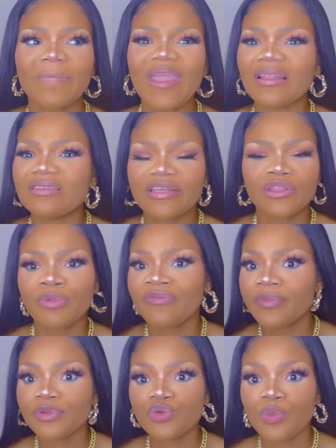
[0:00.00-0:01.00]
and take them off
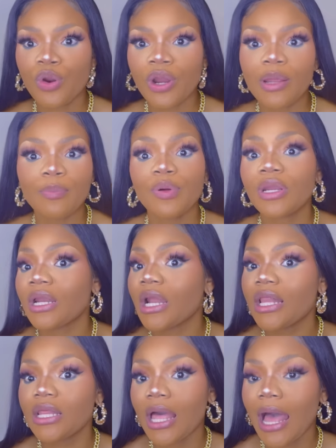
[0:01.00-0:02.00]
maybe tomorrow and put
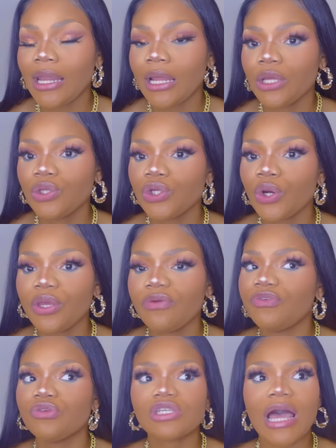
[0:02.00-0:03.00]
another color. You know,
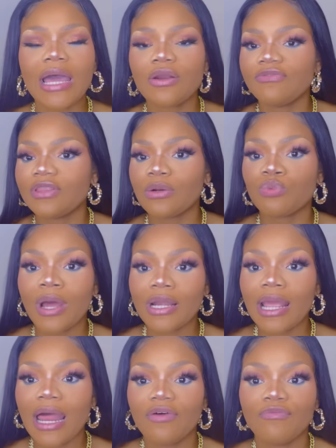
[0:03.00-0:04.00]
if you're tired of that
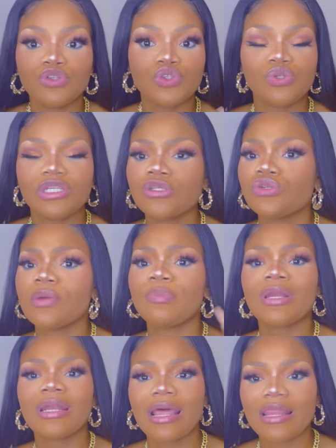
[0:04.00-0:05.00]
one color for 2 days, you can
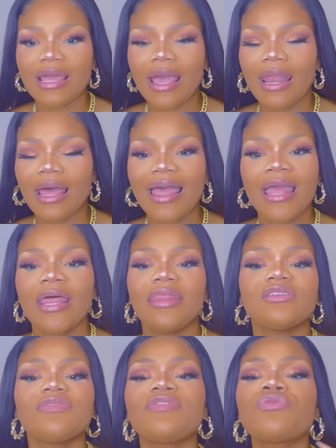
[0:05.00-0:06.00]
put another color.
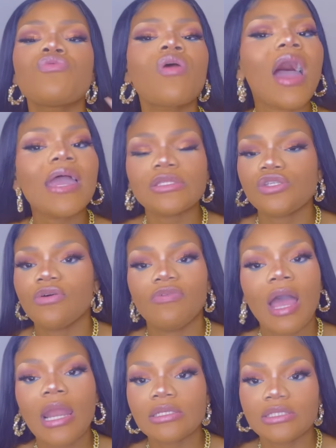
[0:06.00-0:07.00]
There's a variety of
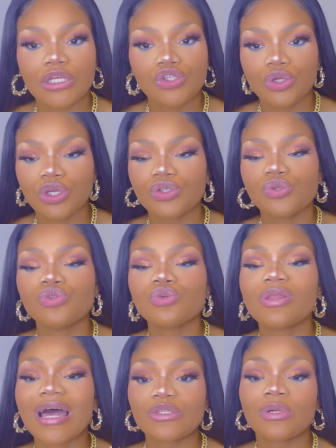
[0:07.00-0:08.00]
colors that you can do. So
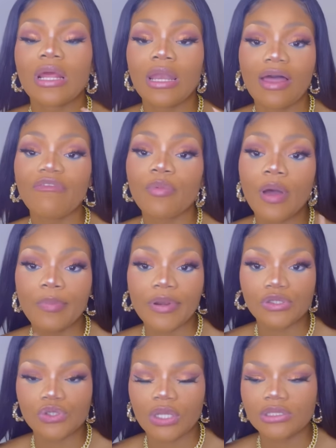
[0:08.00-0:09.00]
that's what I love about
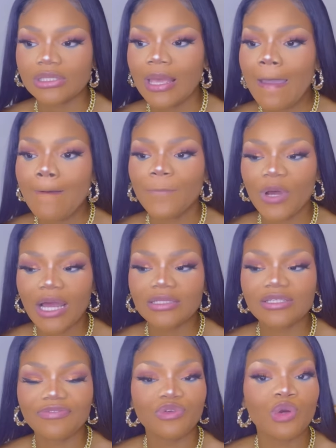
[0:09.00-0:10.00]
press-ons.
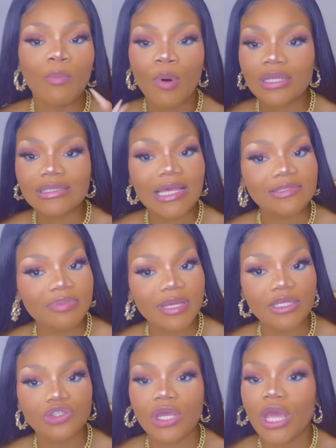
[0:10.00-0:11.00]
But if you're a boss-ass
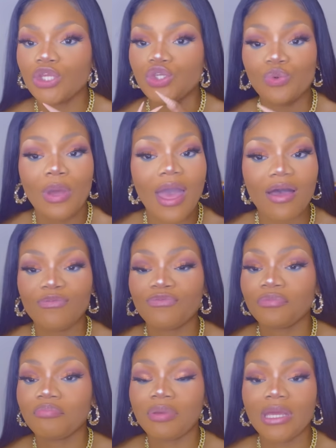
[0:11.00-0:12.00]
bitch and you
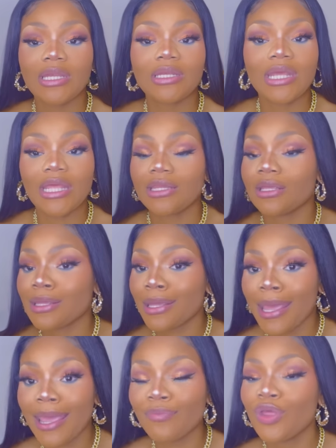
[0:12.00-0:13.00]
have been in the
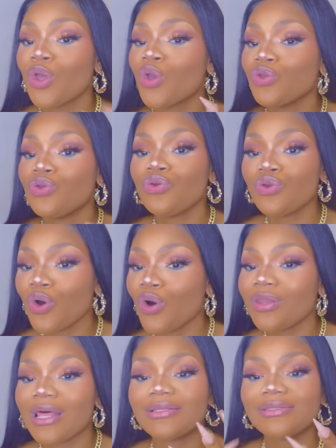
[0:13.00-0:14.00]
game, you
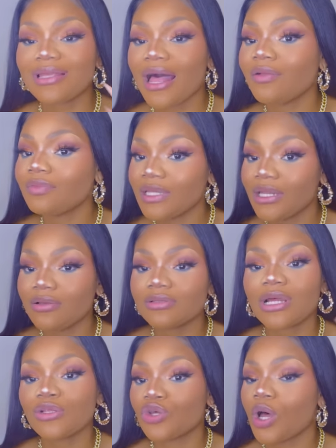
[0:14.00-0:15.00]
know that scalp nails
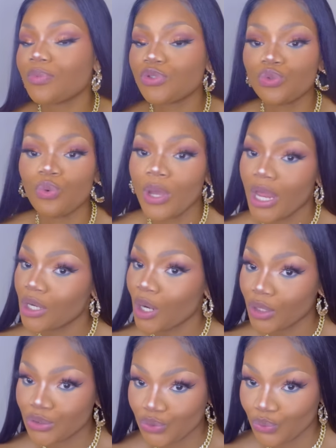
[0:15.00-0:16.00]
are top two and
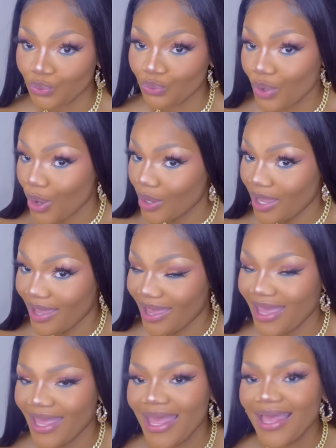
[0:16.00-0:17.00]
not two.
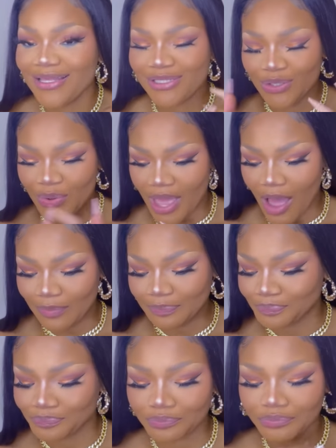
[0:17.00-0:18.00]
Okay? So yeah.
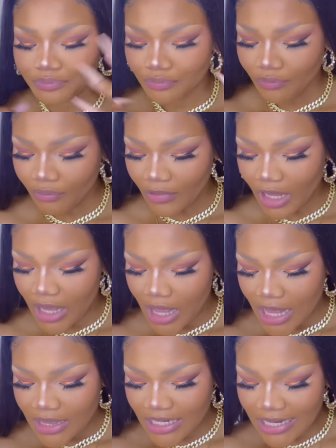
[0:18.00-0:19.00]

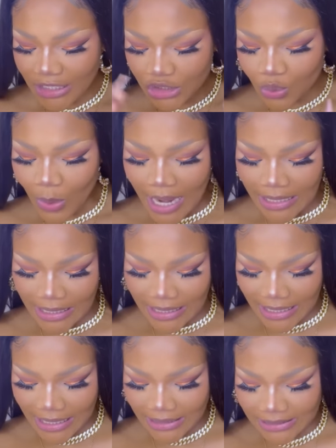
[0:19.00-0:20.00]
The next one
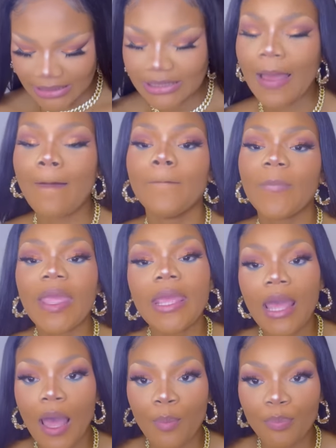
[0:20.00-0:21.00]
is
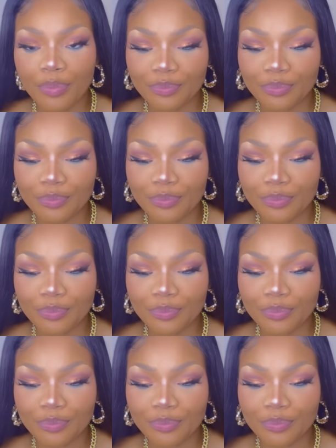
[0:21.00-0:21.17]
makeup.